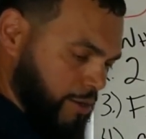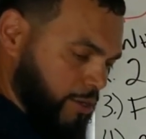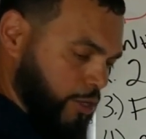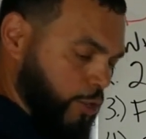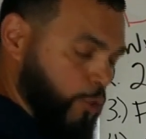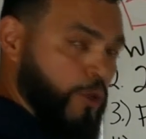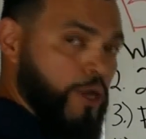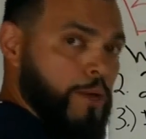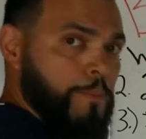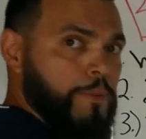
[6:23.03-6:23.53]

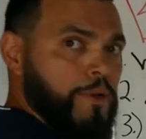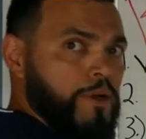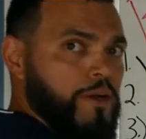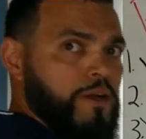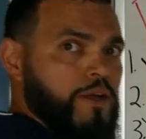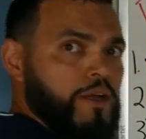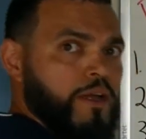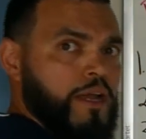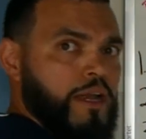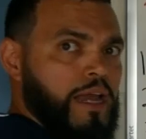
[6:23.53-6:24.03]
grip here,
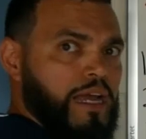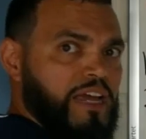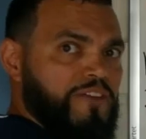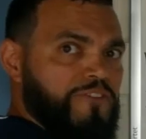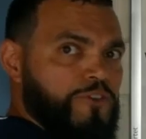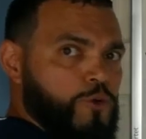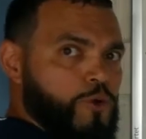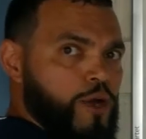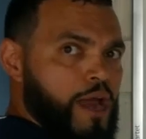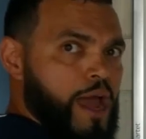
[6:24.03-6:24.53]
like
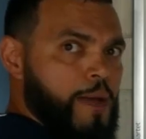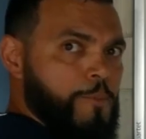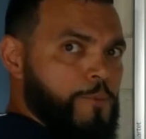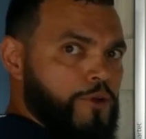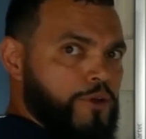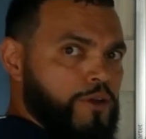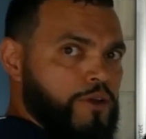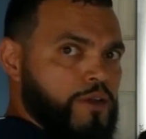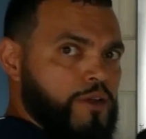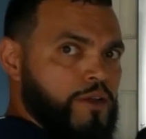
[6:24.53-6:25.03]
if you were
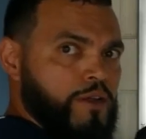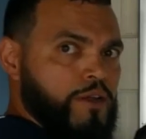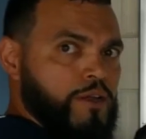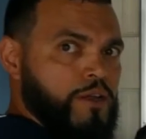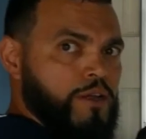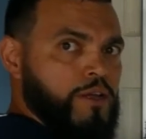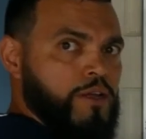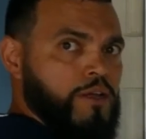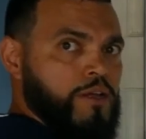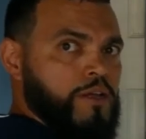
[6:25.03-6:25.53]
hammering.
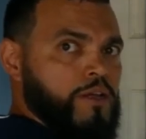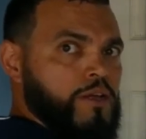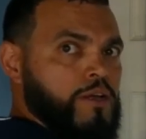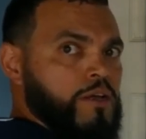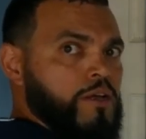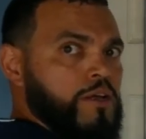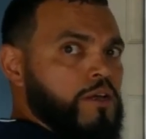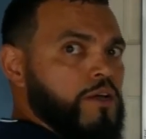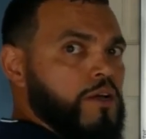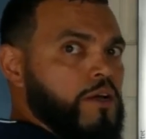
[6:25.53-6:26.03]

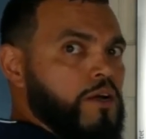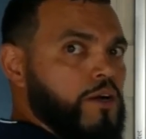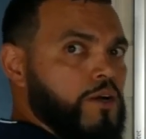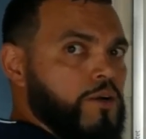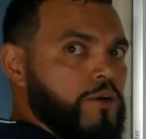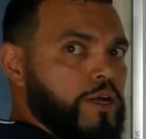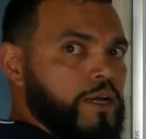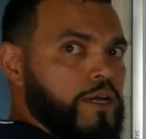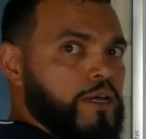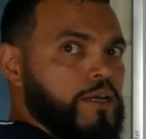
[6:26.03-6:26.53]

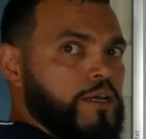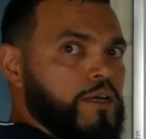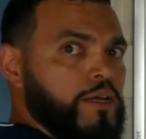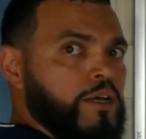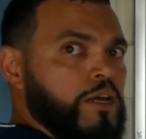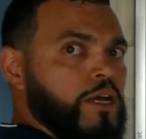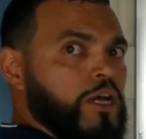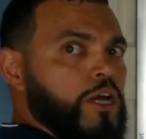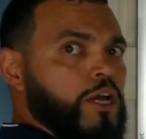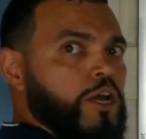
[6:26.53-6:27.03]
All right?
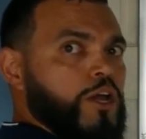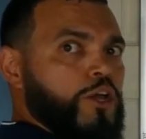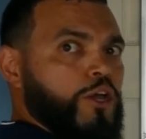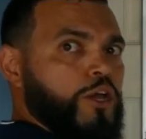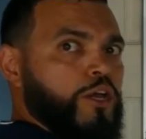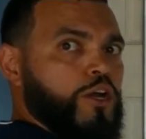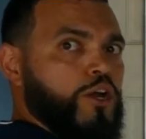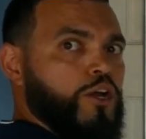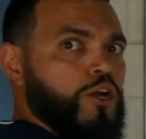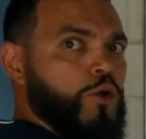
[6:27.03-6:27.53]
You're
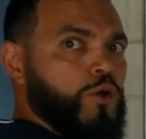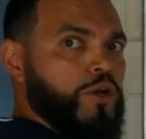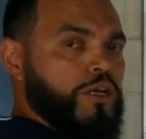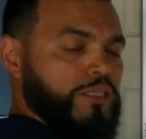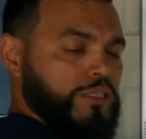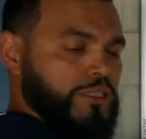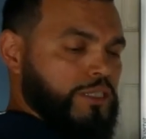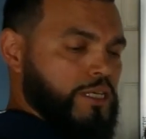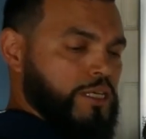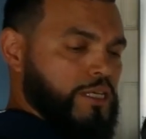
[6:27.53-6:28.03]
gonna
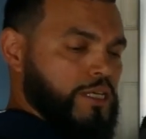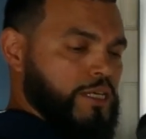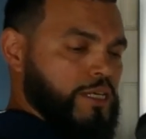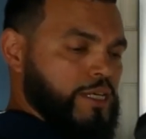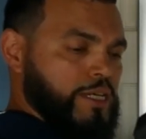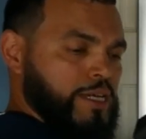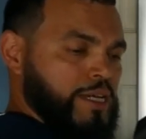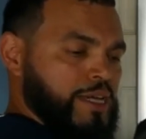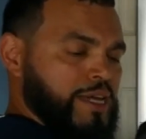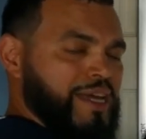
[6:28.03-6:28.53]
notice
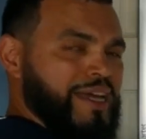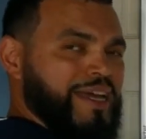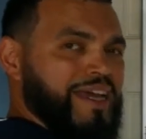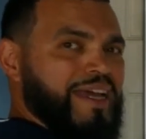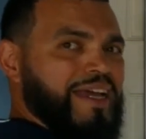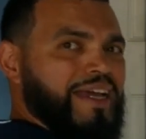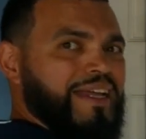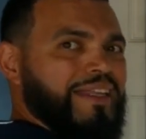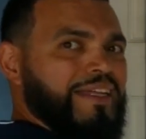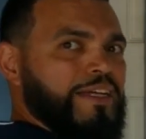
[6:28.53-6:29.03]

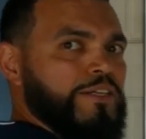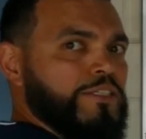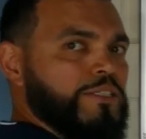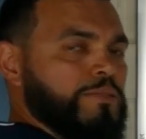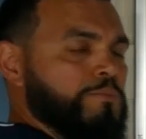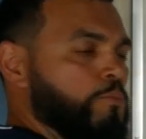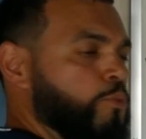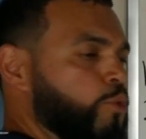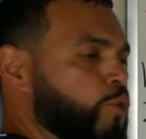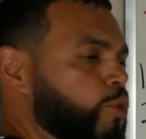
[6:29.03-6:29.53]
there's
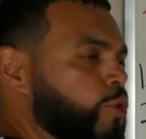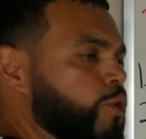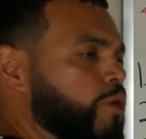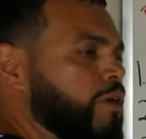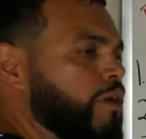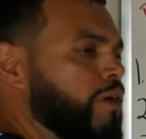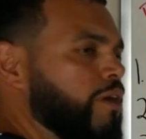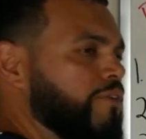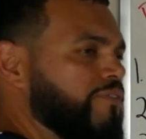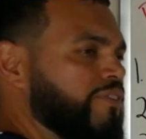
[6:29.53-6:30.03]

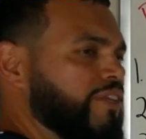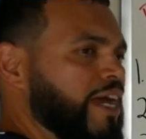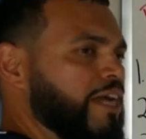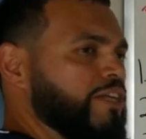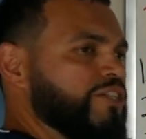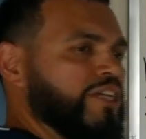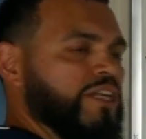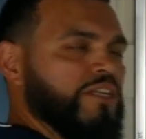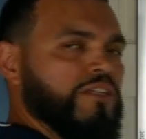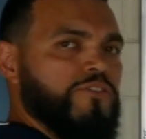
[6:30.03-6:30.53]
more of
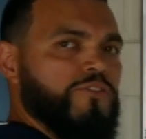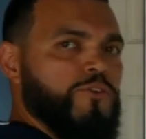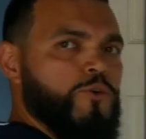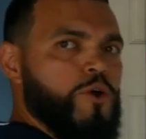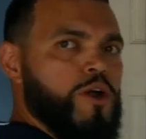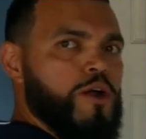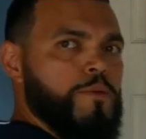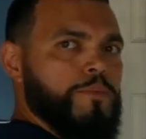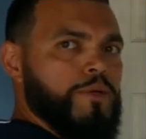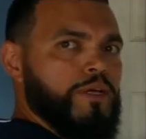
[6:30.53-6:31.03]
tension in the
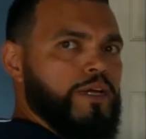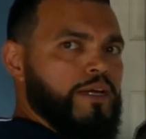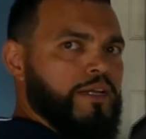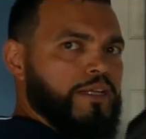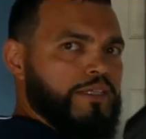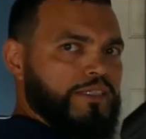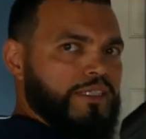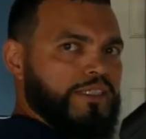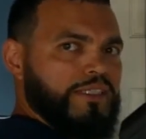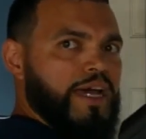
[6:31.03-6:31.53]
forearm, and
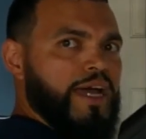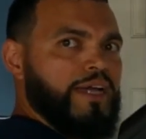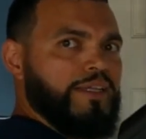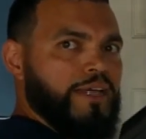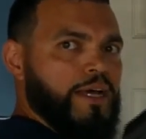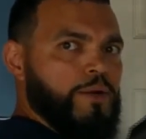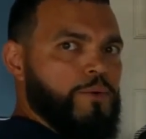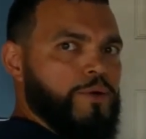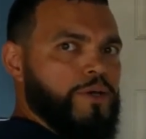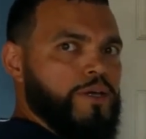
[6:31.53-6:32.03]
it's designed
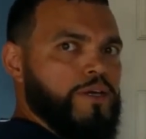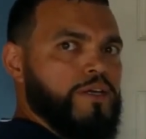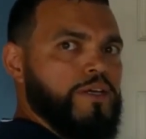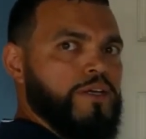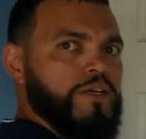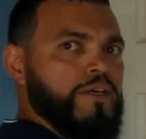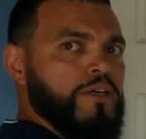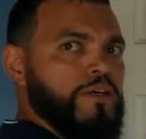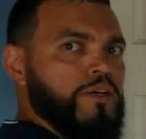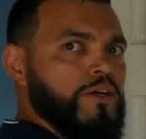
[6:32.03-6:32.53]
that way,
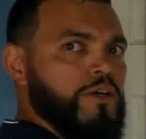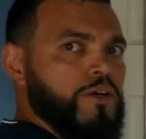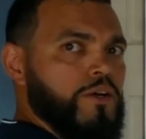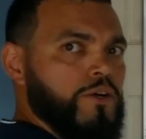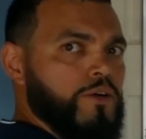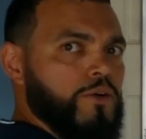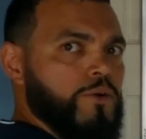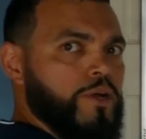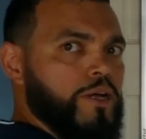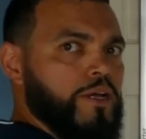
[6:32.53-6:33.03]

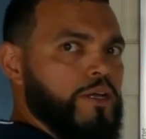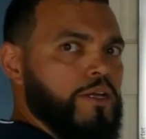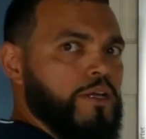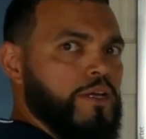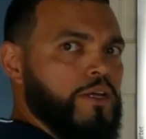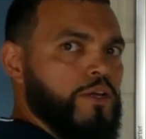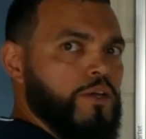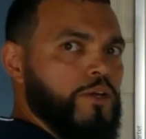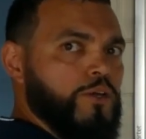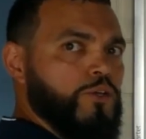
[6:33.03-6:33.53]
all right?
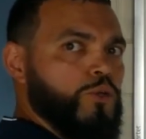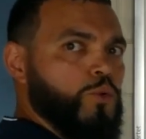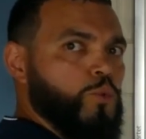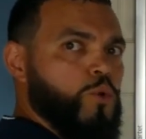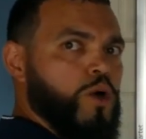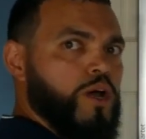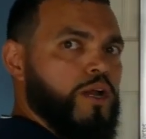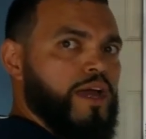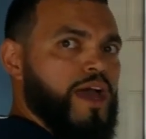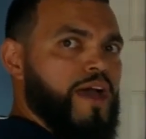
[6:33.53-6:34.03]
You
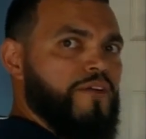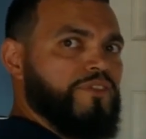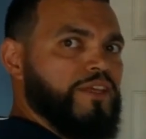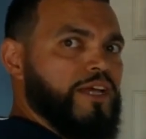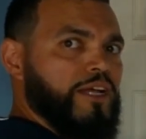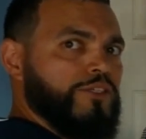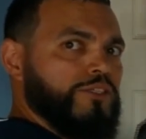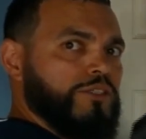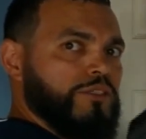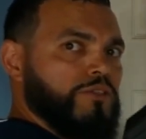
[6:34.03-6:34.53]
want to have
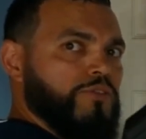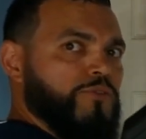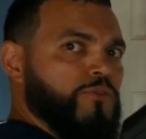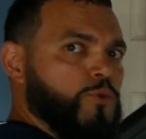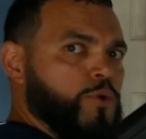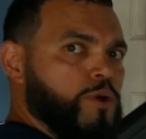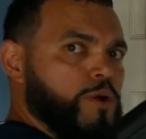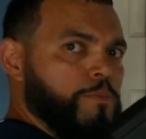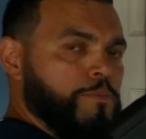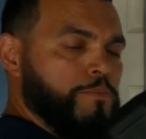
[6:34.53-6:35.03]
tension in the
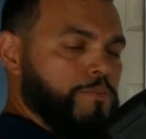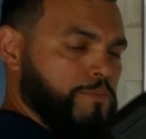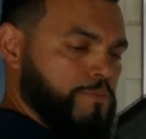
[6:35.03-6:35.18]
forearm.